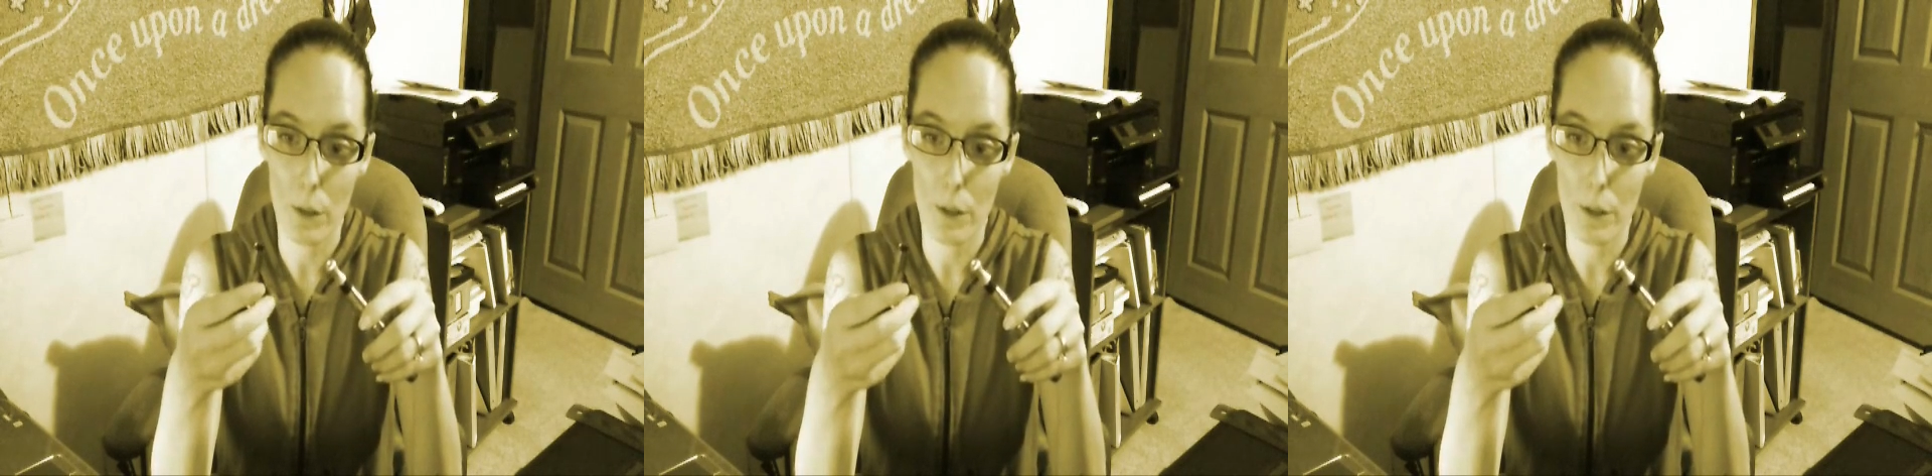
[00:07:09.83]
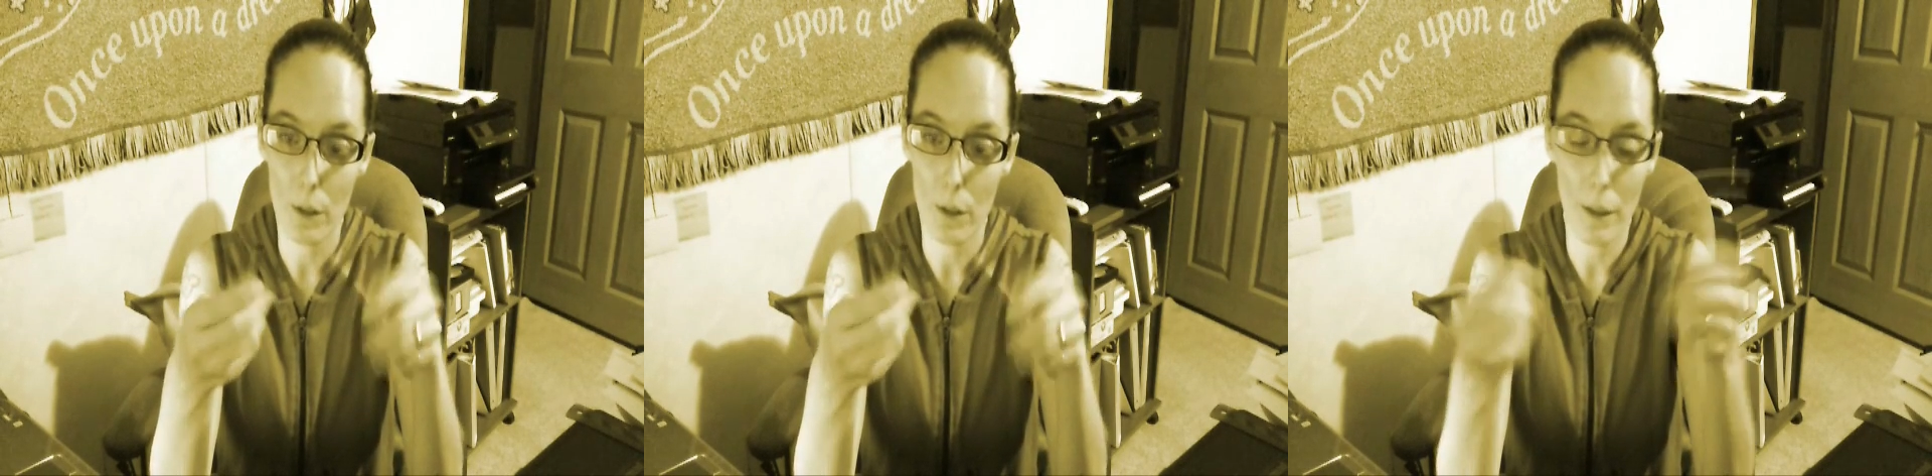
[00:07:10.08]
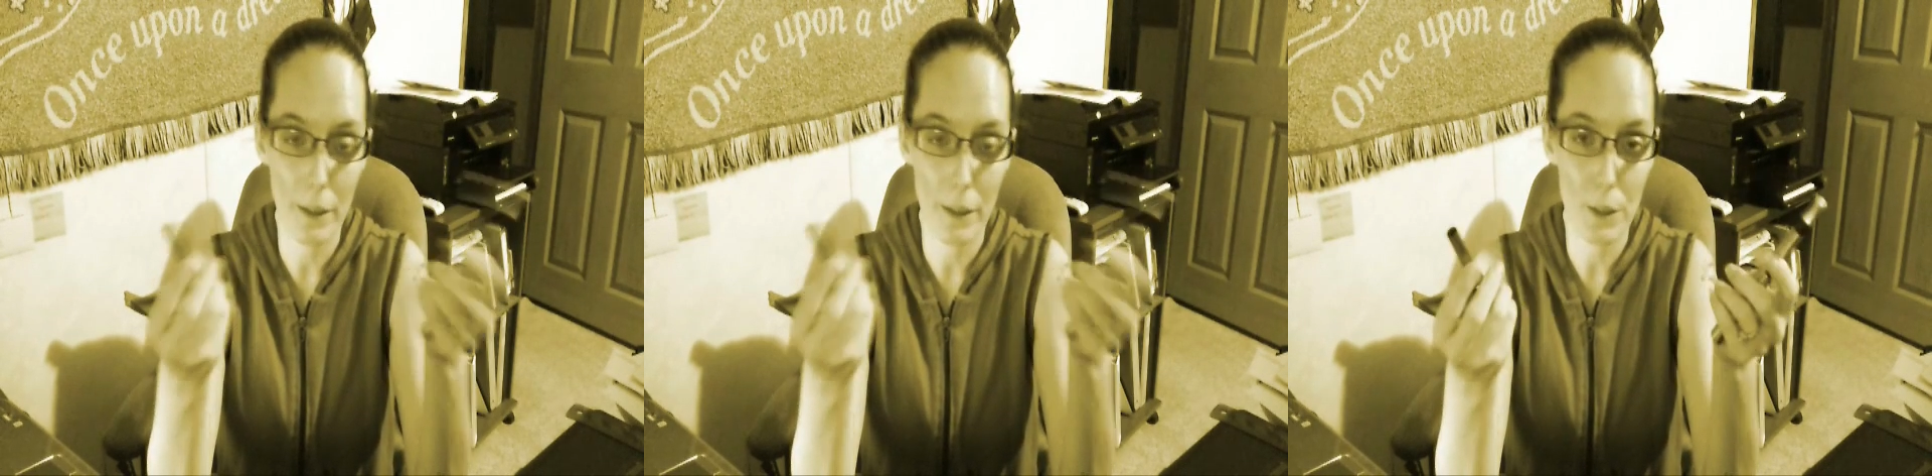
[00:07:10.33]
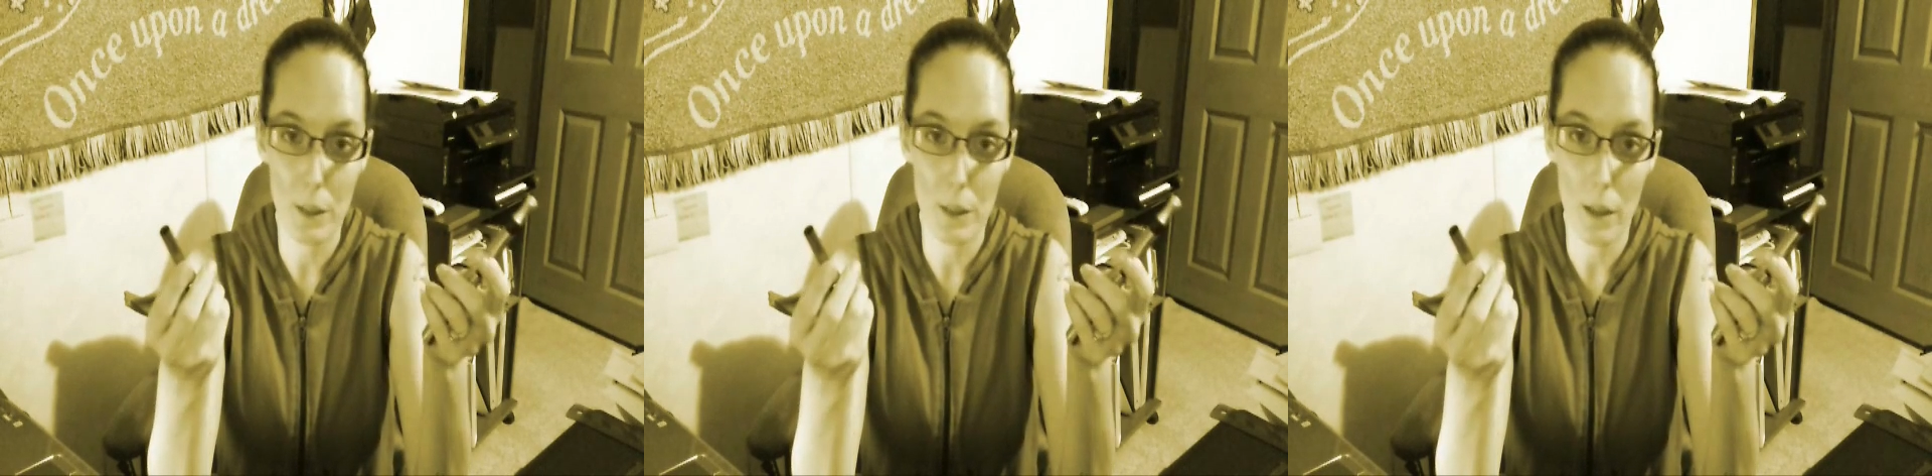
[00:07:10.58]
I think
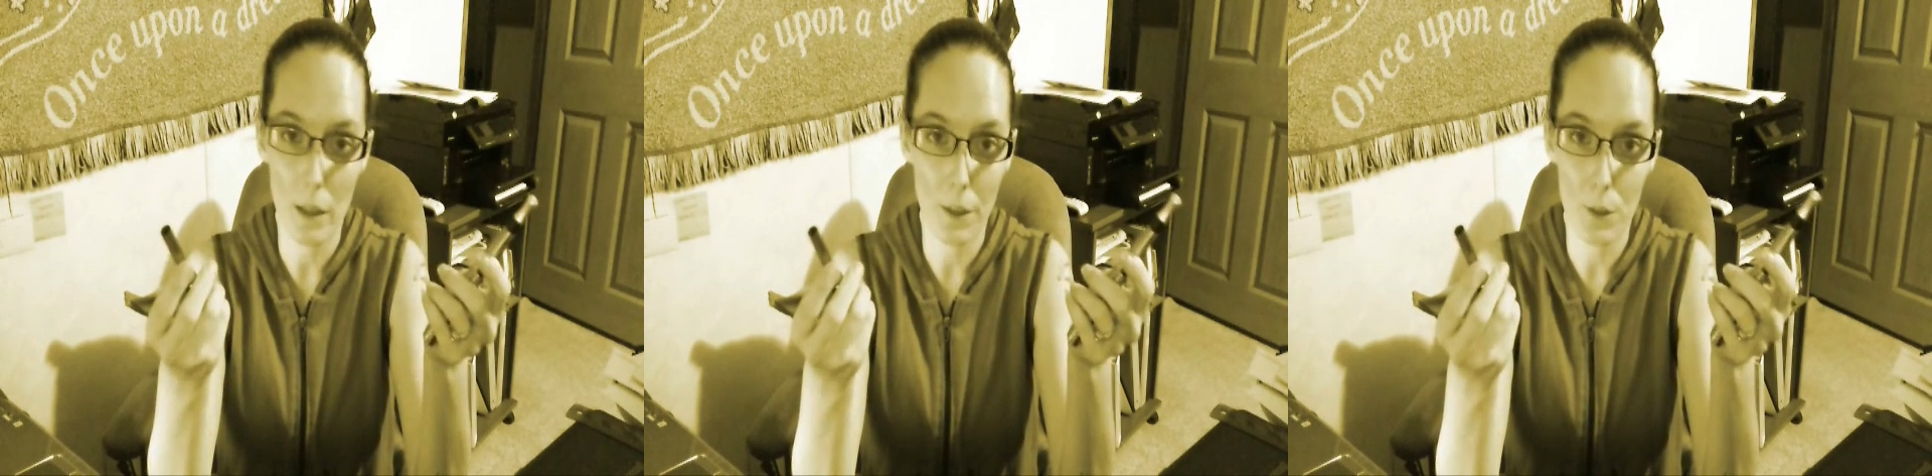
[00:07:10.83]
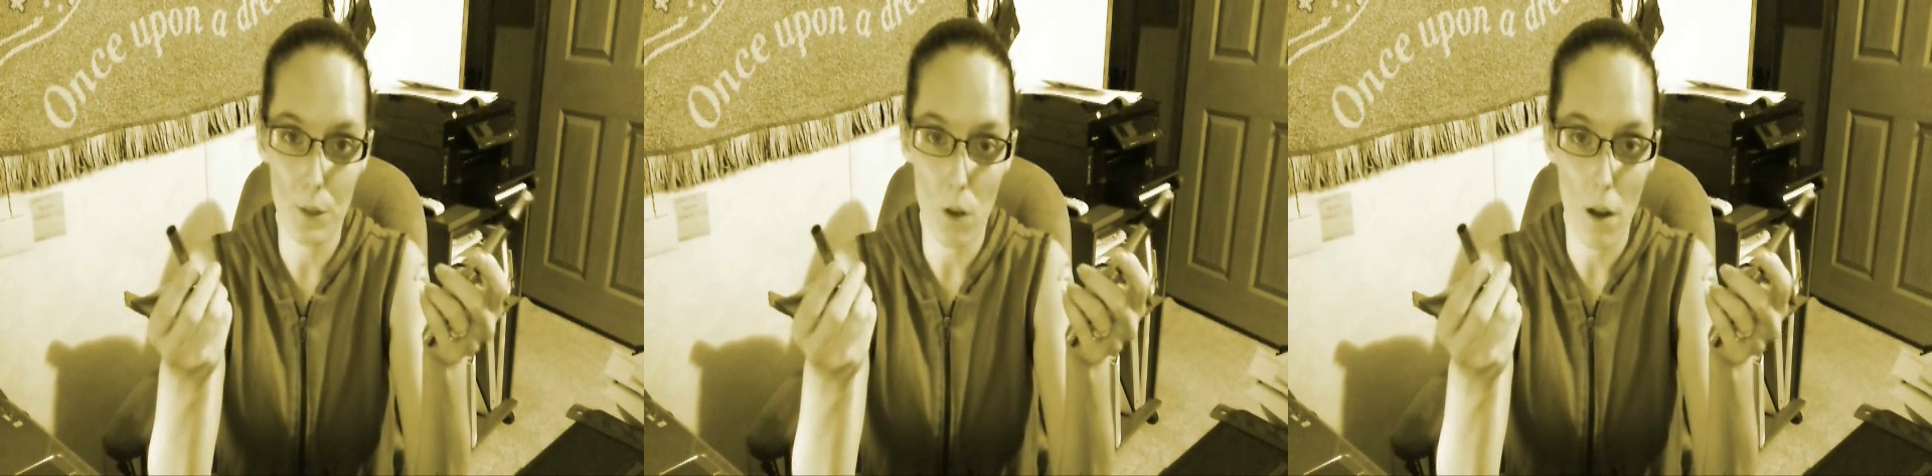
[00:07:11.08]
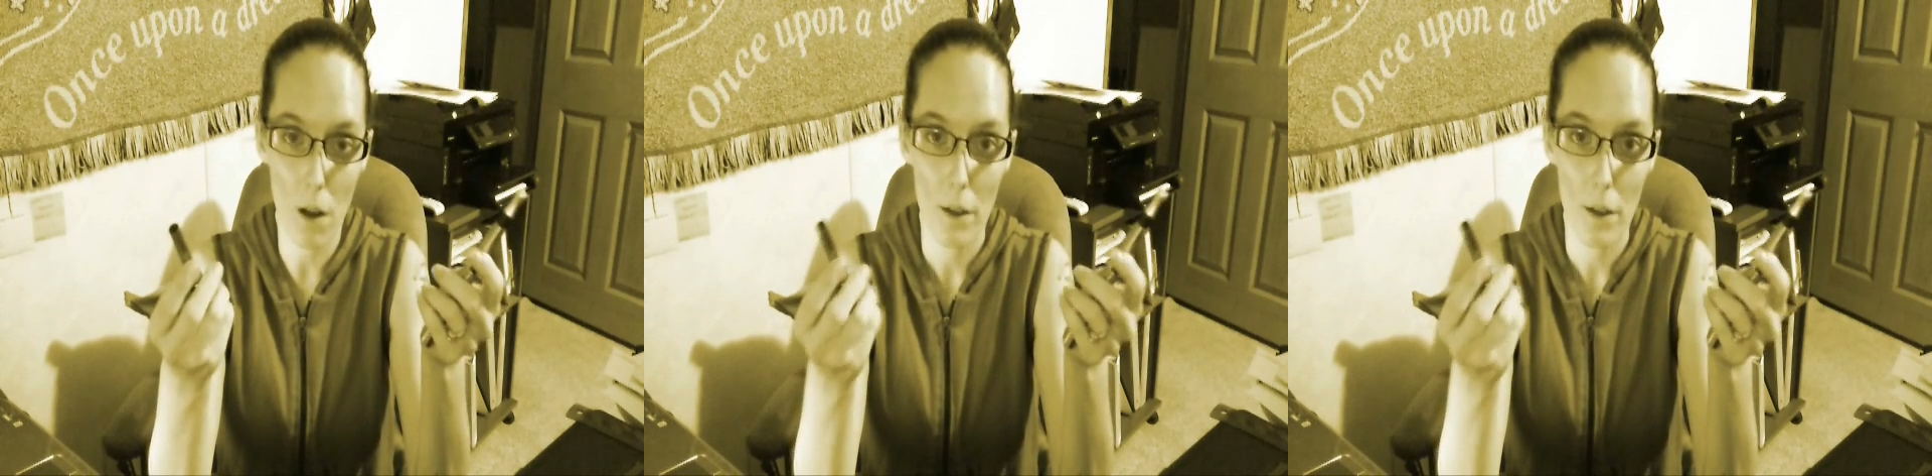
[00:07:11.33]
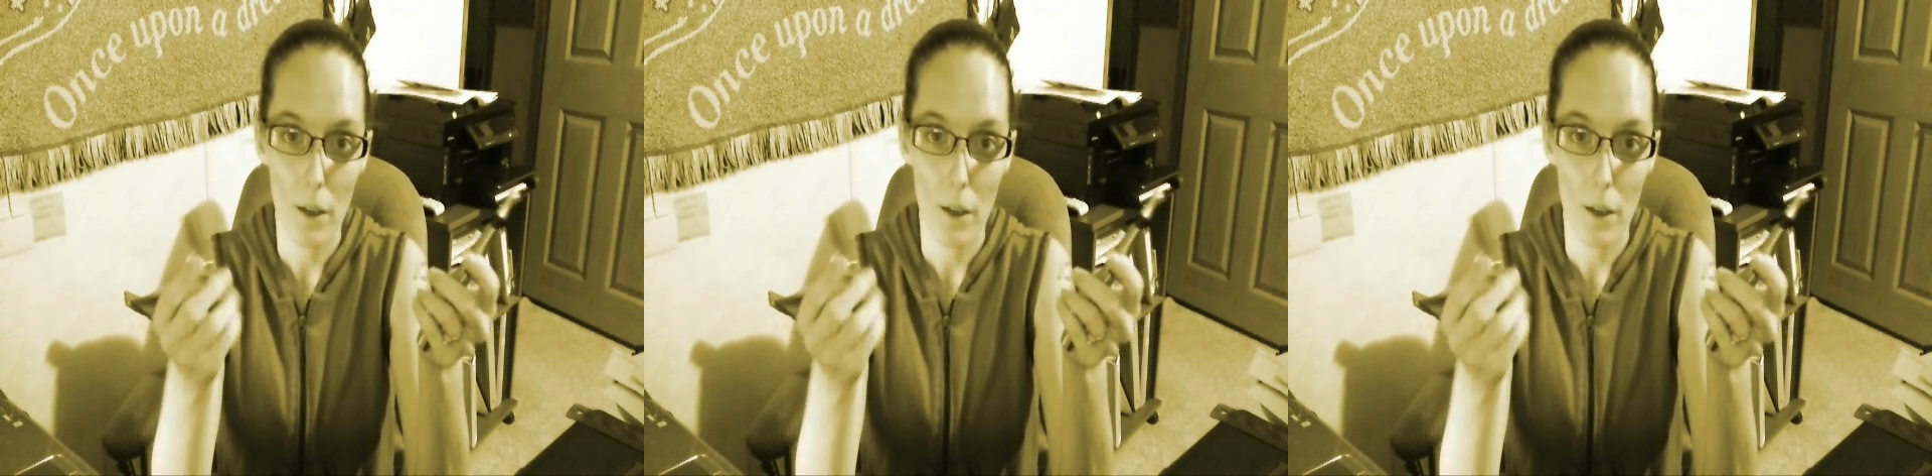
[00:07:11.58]
it's just luck of the draw.